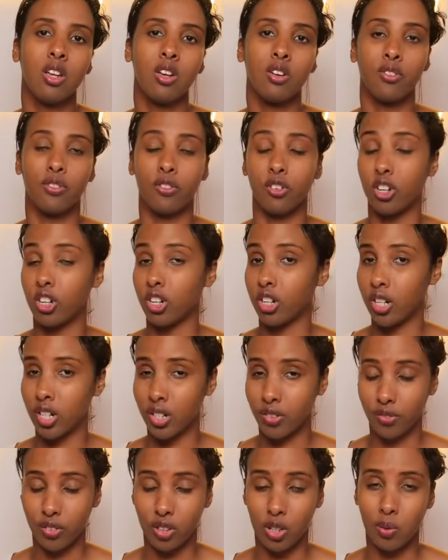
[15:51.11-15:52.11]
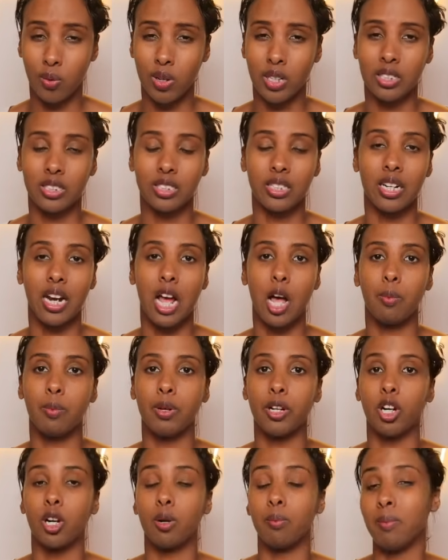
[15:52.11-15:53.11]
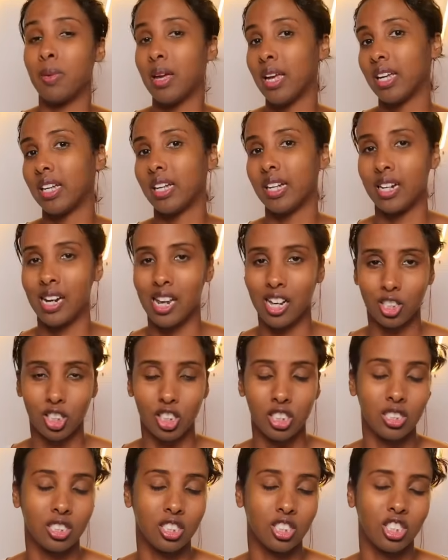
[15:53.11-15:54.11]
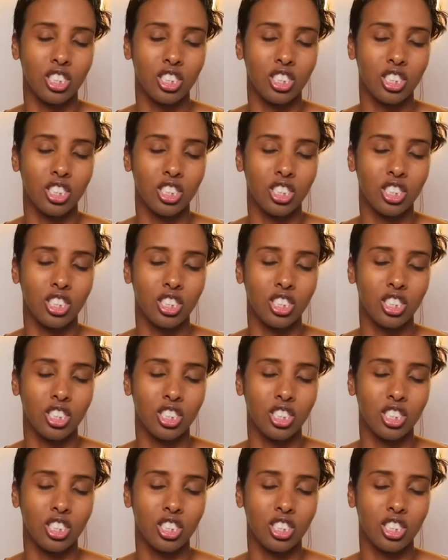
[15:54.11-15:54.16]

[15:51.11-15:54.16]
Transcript: for her influence and helping her make connections,